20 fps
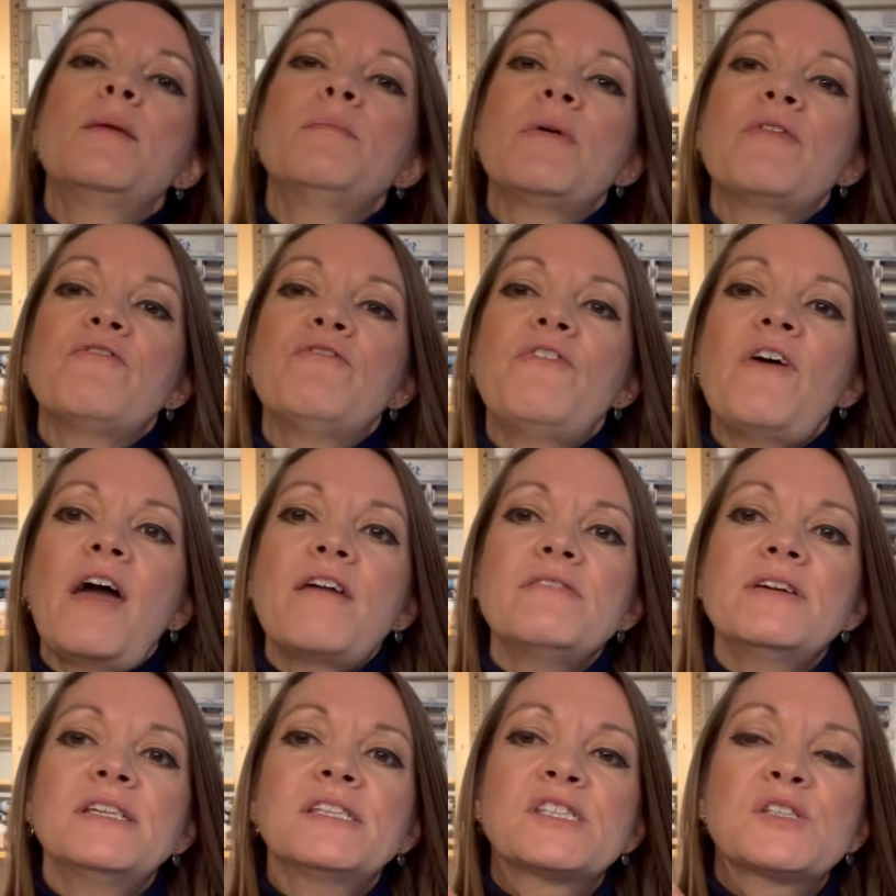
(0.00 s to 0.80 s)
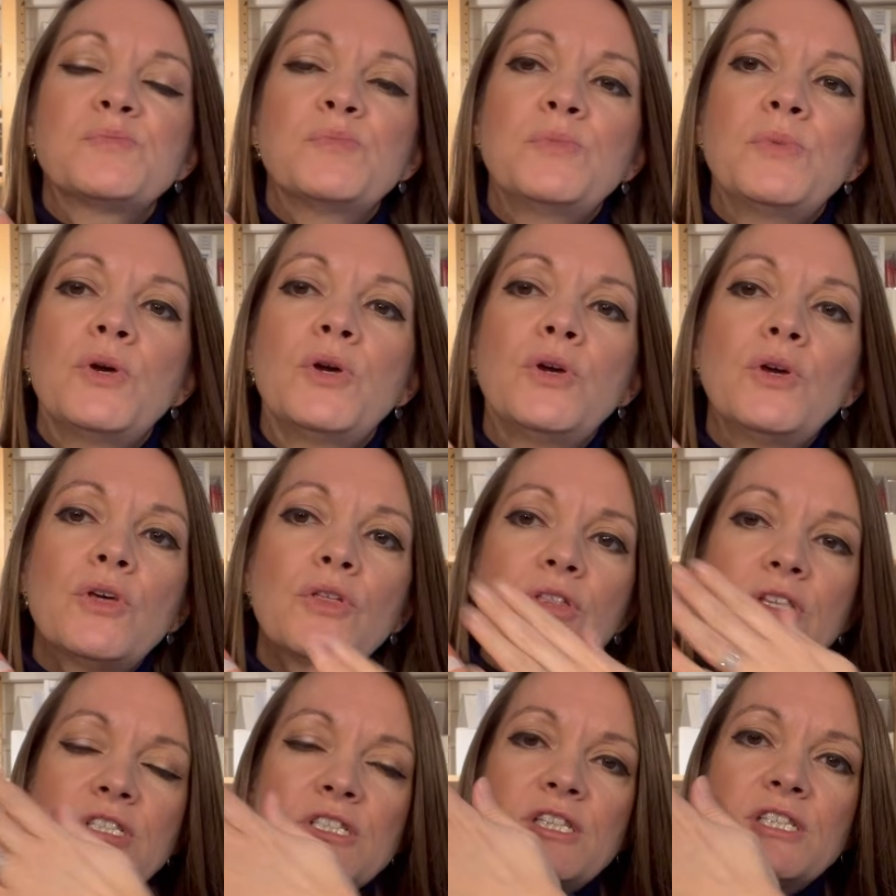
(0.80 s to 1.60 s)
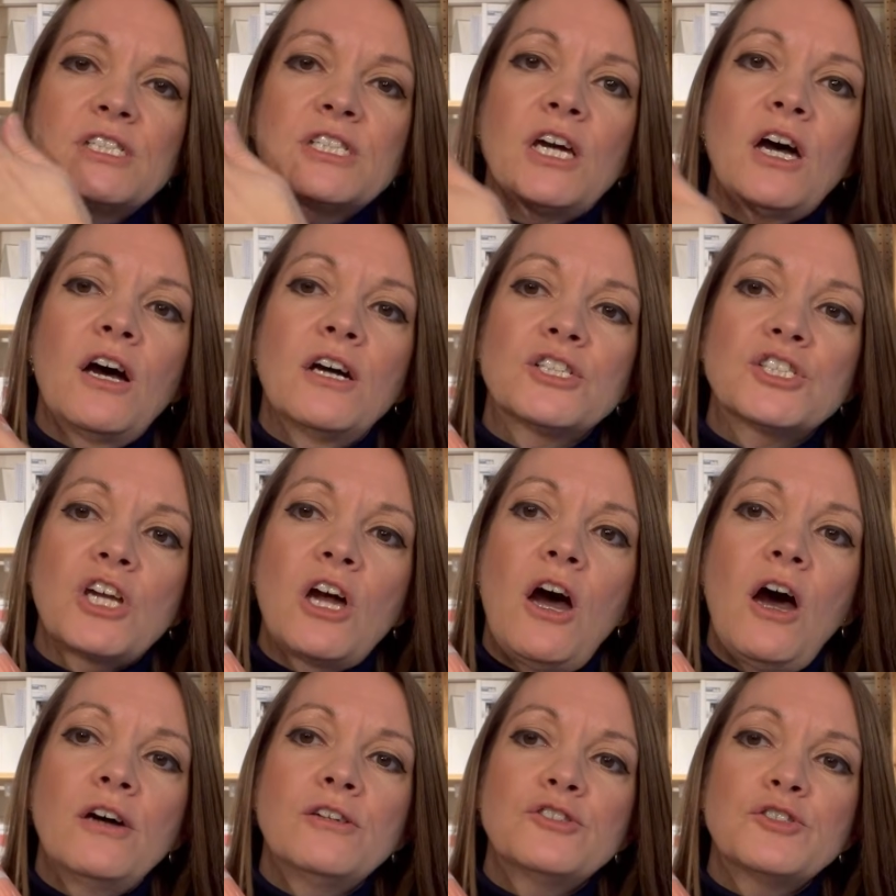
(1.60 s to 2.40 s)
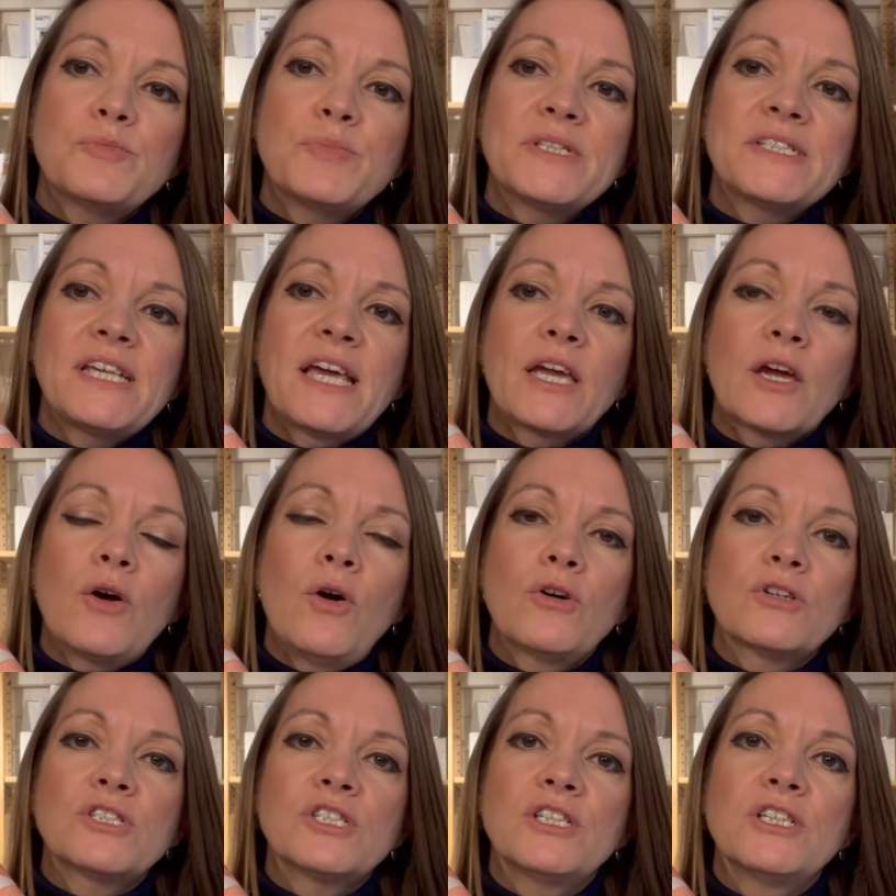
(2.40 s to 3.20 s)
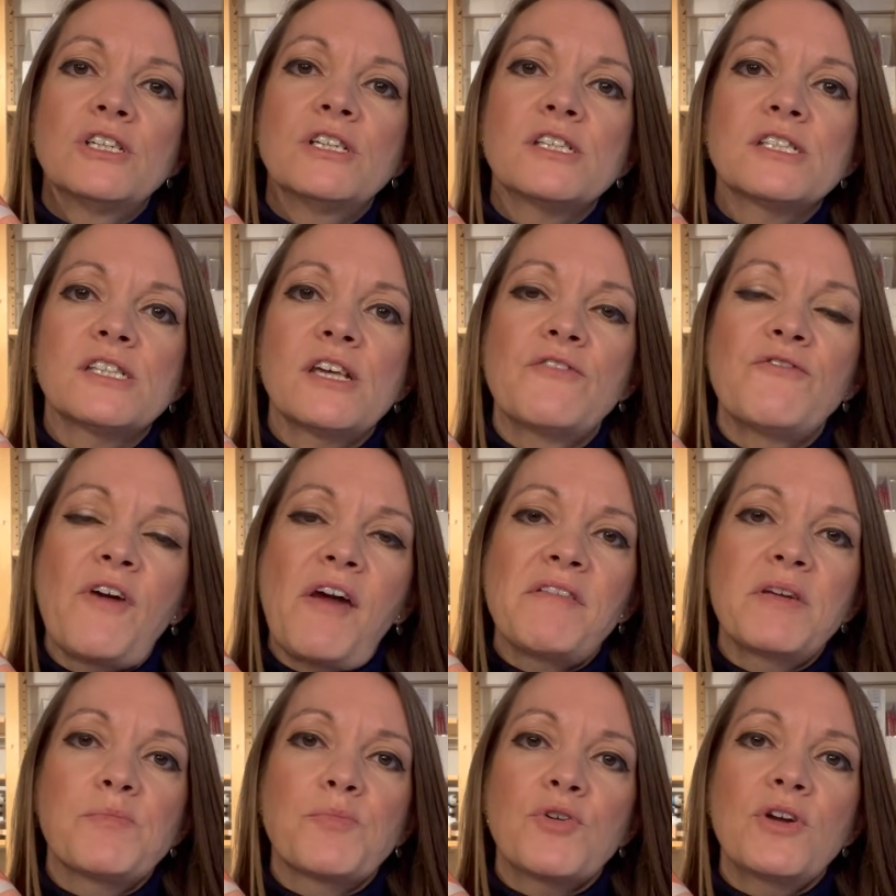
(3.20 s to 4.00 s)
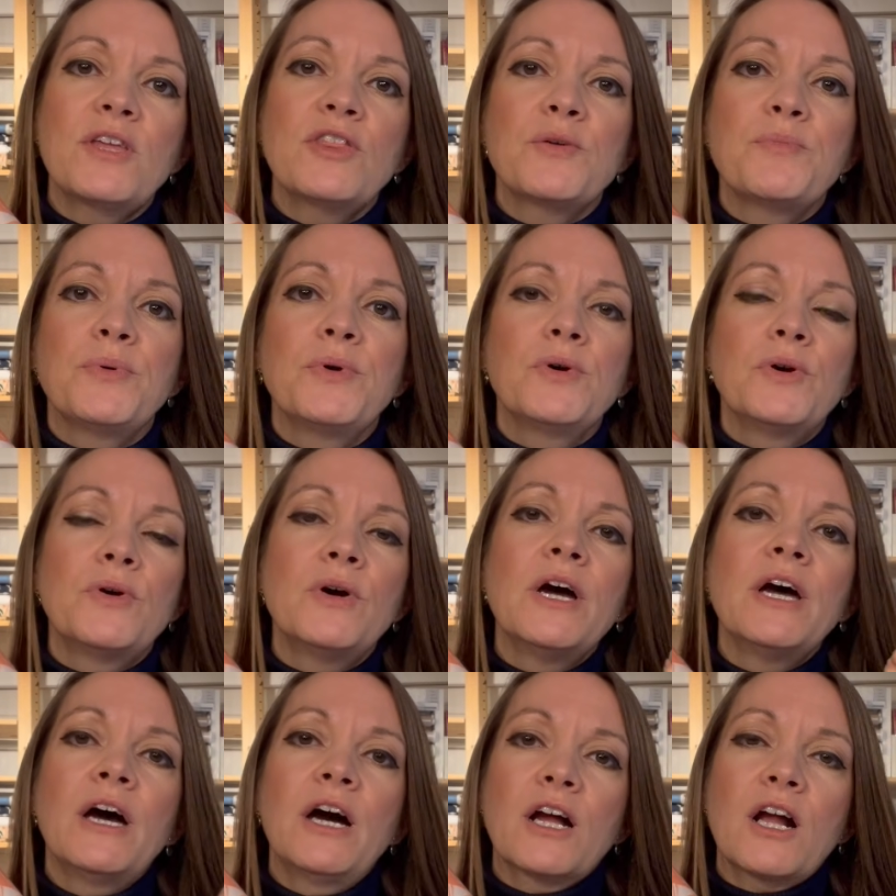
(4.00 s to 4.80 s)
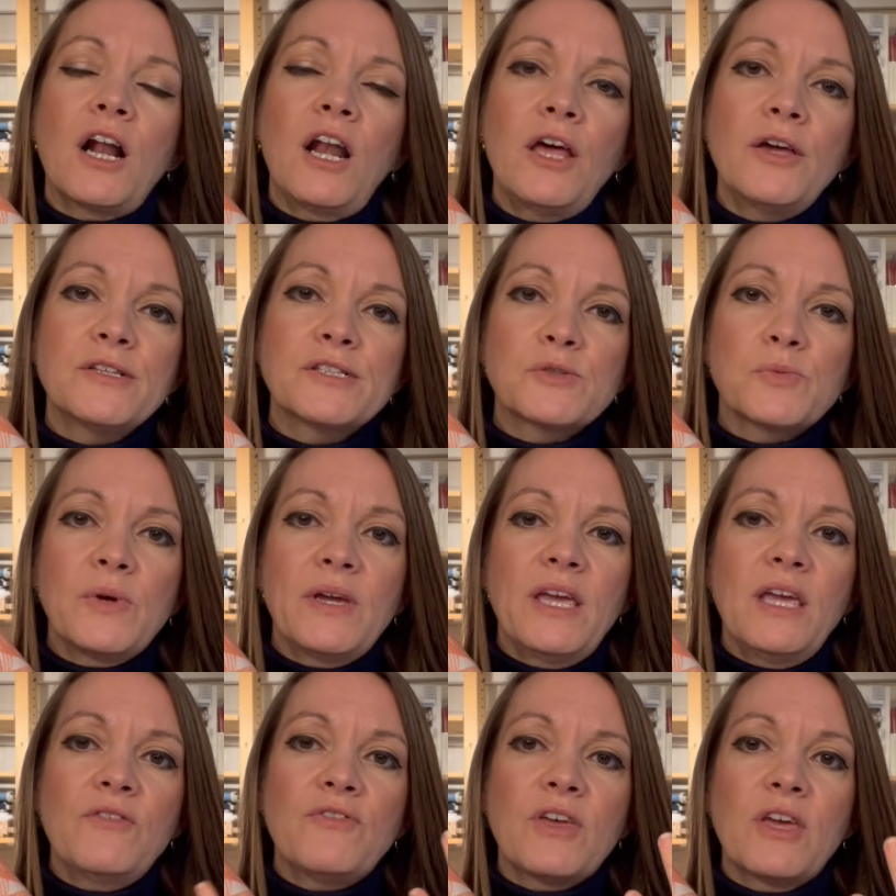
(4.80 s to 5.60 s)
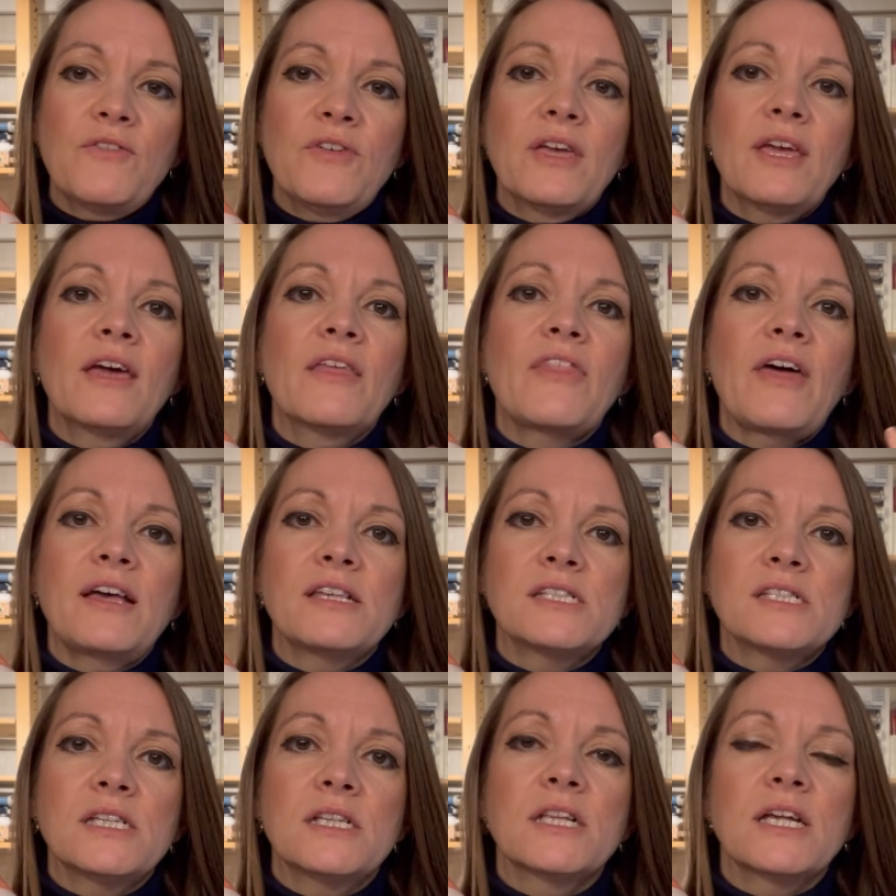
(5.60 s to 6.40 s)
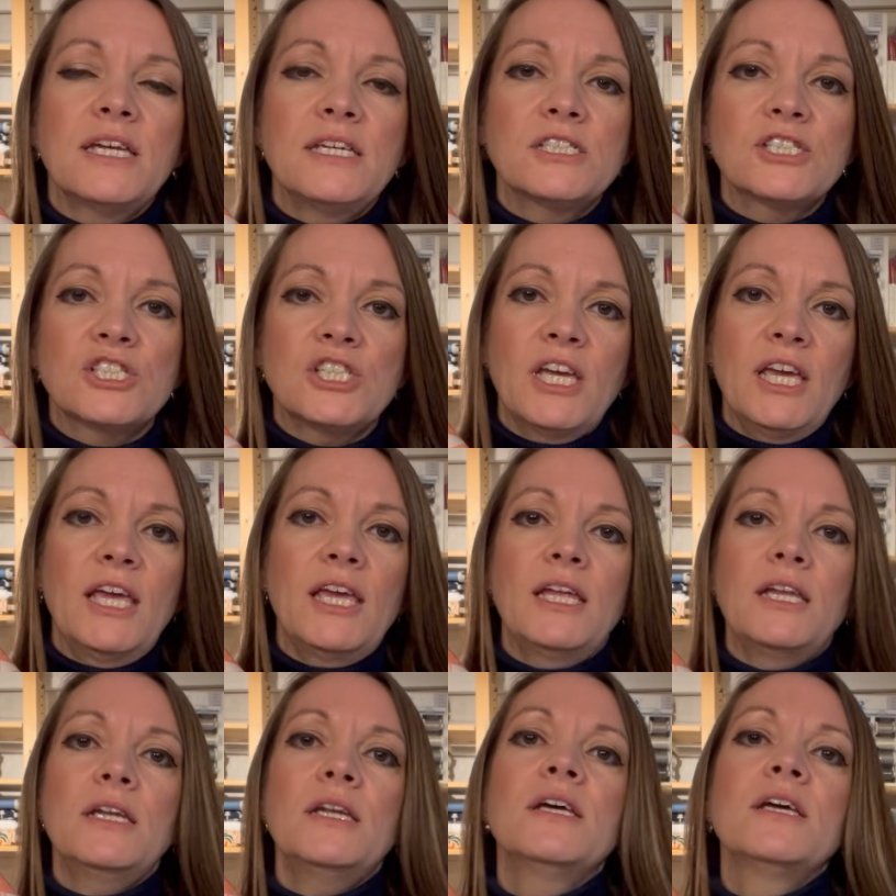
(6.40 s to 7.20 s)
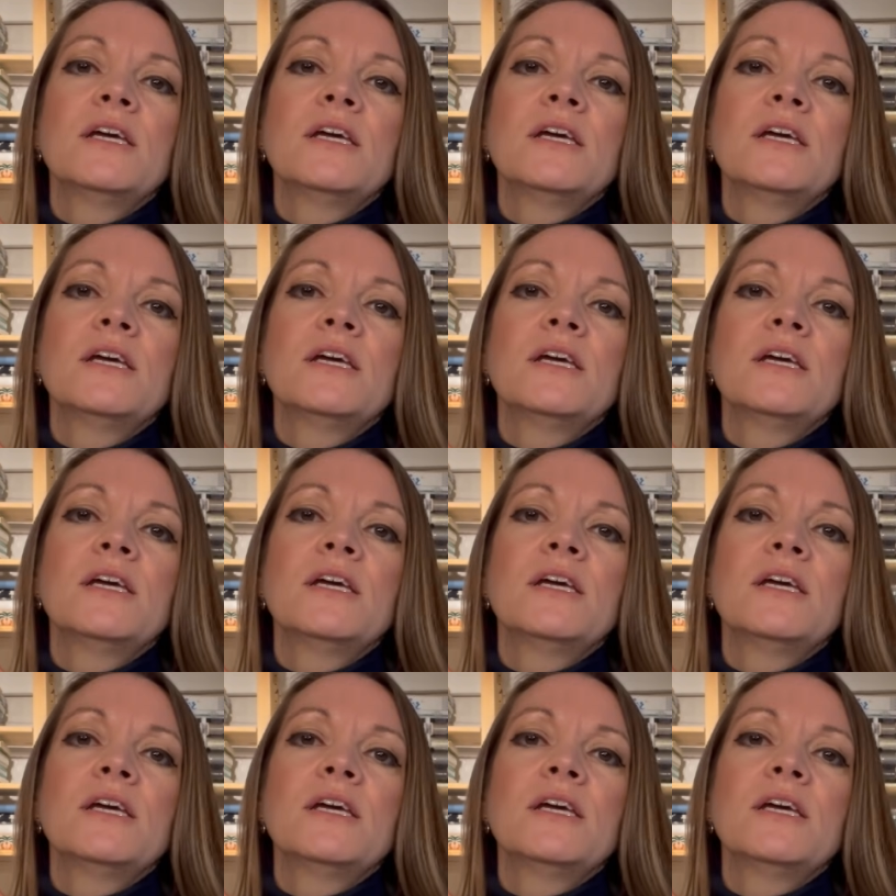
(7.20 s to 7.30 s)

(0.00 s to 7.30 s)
Very smooth to the touch, 100% cotton, so very breathable, a close weave giving it that silky sheen.